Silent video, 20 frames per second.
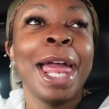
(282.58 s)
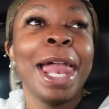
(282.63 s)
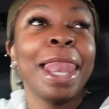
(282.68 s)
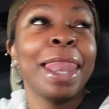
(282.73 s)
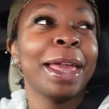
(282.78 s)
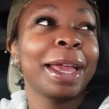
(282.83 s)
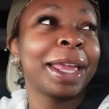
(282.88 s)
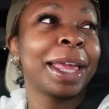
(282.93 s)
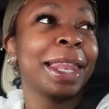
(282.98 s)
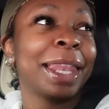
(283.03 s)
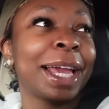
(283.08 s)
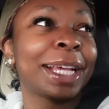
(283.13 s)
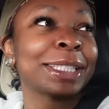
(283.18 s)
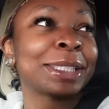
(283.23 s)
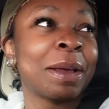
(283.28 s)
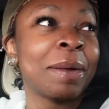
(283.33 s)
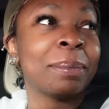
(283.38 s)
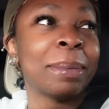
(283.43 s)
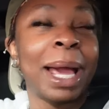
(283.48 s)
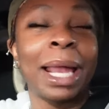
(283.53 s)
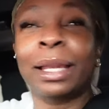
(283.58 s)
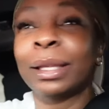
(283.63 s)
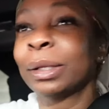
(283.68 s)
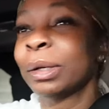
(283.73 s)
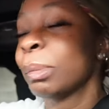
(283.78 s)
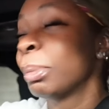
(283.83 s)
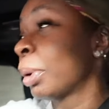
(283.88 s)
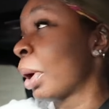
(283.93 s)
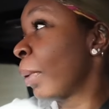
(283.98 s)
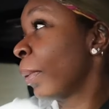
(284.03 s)
Looking like somebody
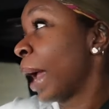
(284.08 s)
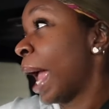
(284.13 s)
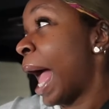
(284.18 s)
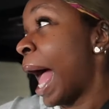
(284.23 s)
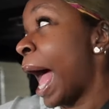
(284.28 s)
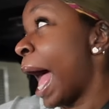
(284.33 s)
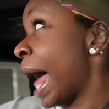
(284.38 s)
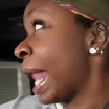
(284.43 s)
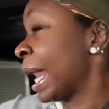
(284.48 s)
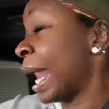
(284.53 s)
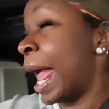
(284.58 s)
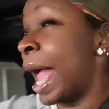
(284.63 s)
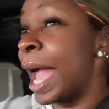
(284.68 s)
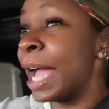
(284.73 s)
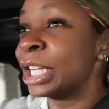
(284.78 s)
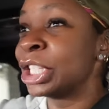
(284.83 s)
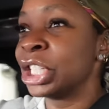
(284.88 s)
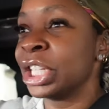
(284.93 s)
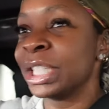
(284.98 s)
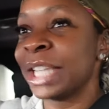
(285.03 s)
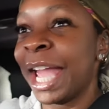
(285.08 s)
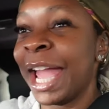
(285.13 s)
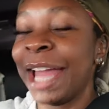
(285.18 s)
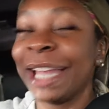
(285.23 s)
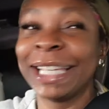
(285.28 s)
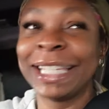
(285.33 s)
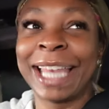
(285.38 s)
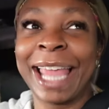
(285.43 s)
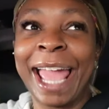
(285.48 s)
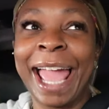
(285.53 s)
little boy with eyelashes
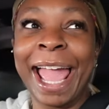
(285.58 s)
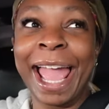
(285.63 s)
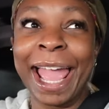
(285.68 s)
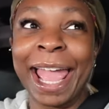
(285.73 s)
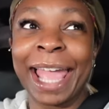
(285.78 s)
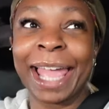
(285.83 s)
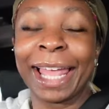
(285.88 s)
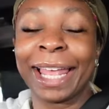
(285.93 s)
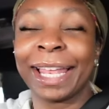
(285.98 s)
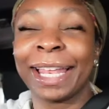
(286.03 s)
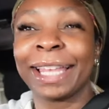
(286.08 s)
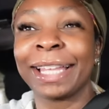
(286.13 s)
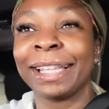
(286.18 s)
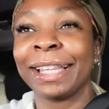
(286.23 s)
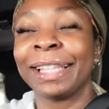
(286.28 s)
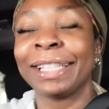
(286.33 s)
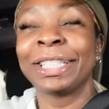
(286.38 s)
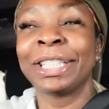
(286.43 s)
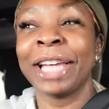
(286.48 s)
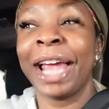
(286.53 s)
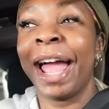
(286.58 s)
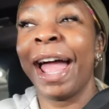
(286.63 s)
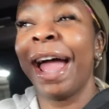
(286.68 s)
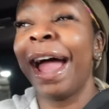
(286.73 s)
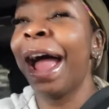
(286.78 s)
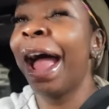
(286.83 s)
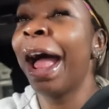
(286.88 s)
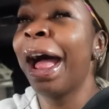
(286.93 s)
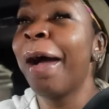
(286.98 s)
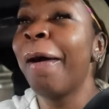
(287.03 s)
at that.
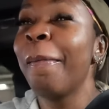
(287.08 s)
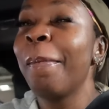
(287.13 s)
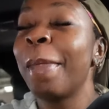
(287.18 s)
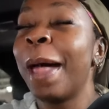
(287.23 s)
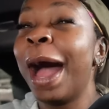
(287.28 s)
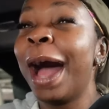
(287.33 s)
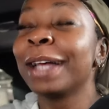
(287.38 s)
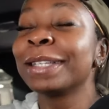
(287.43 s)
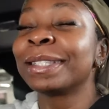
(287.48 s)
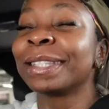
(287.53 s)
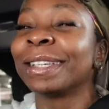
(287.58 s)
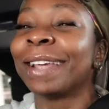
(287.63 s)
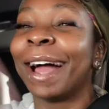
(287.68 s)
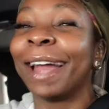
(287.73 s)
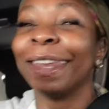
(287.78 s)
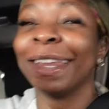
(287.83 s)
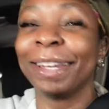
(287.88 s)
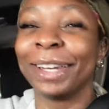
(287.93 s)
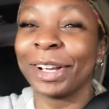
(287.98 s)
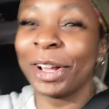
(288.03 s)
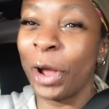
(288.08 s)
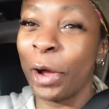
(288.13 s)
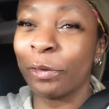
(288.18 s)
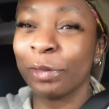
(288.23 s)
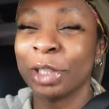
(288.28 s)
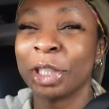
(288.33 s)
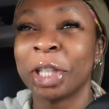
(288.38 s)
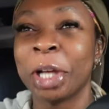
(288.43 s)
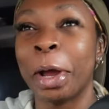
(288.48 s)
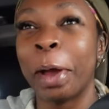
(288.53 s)
Child, I'll see y'all at the
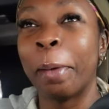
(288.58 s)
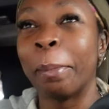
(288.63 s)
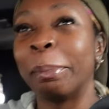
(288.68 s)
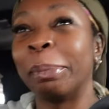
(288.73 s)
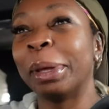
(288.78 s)
coffee shop.